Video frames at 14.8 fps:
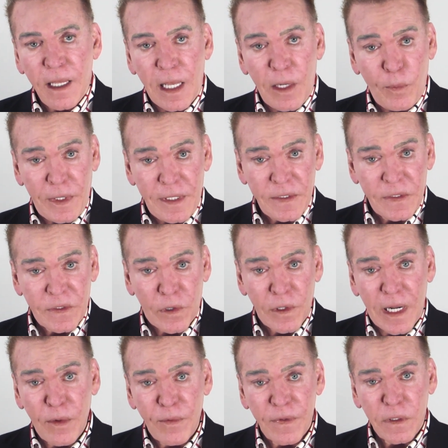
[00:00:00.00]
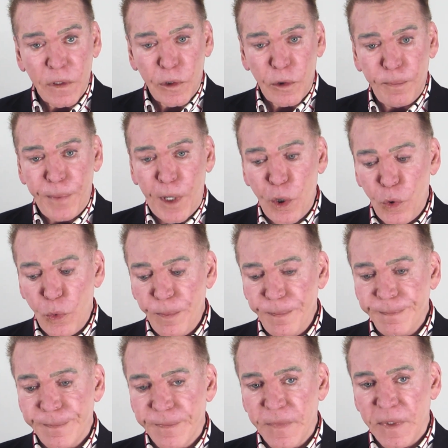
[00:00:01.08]
I want to start out with a little
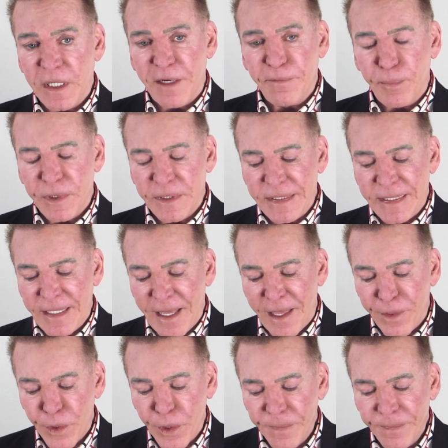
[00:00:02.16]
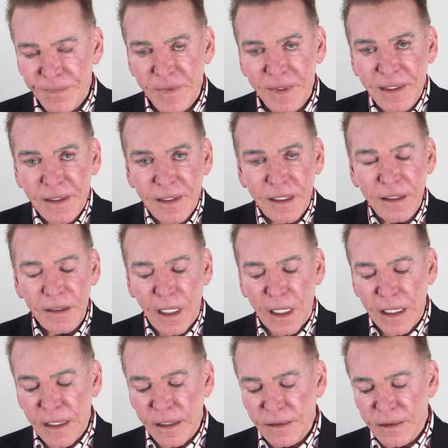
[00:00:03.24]
poem that I've put together,
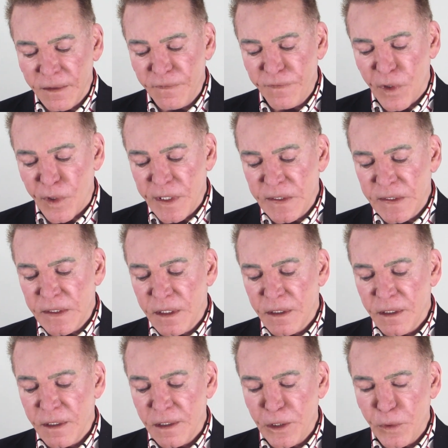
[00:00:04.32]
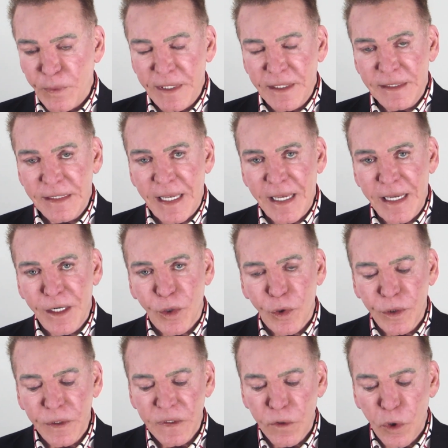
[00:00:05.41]
uh, various Louise Hay,
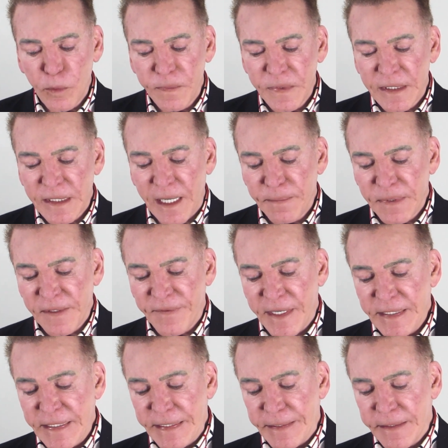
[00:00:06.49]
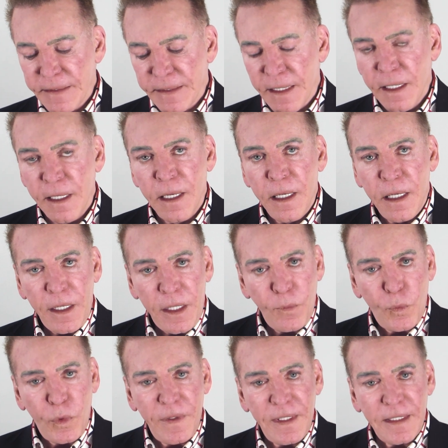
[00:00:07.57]
Ernest Holmes types of ideas,
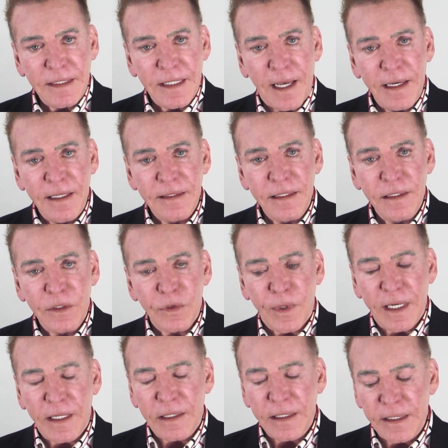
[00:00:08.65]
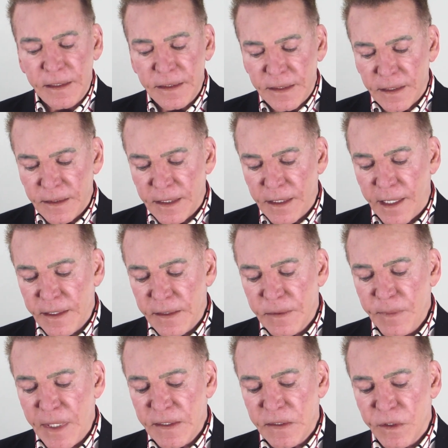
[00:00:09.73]
and one that ties in directly into
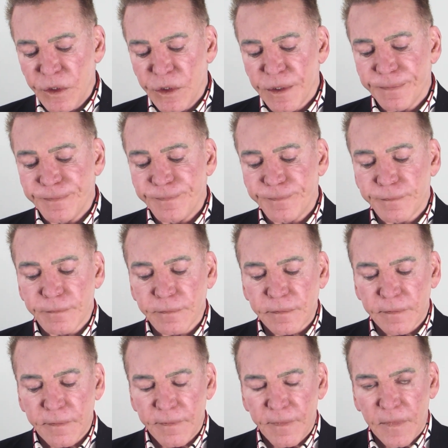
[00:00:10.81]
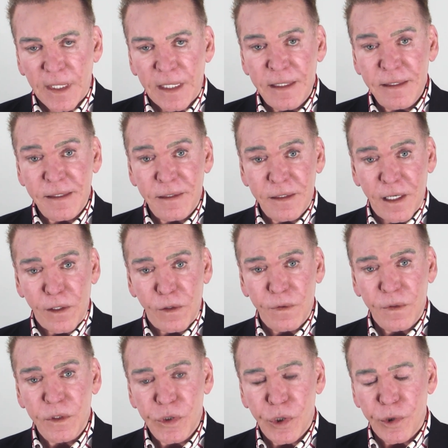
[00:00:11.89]
tonight's message. It's
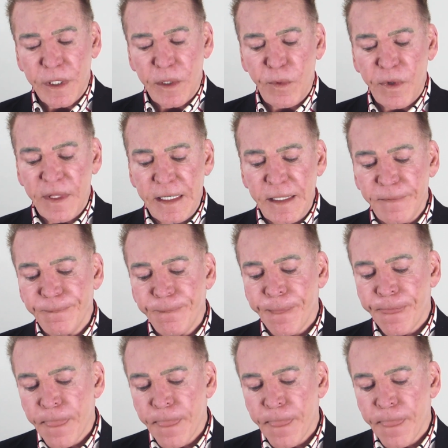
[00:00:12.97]
entitled The Journey Within.